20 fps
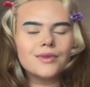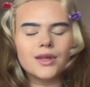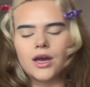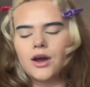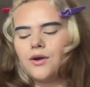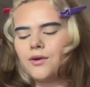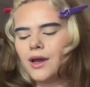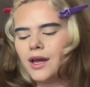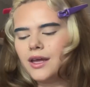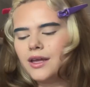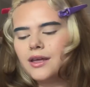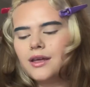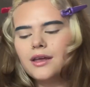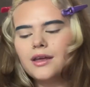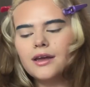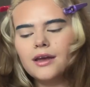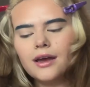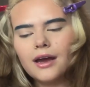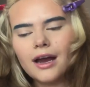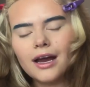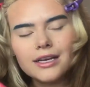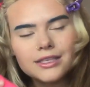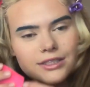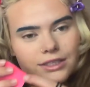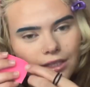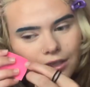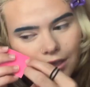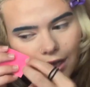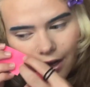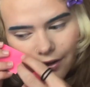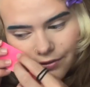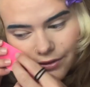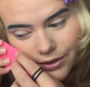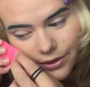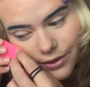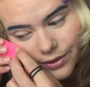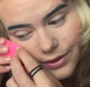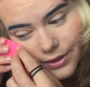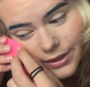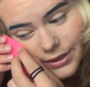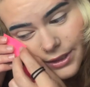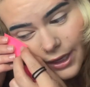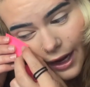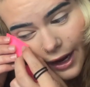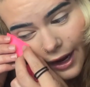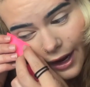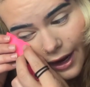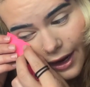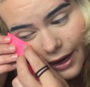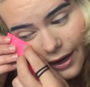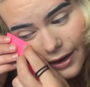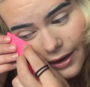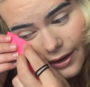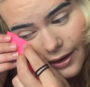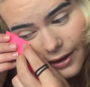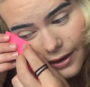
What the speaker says: Okay, I still have to do this hack,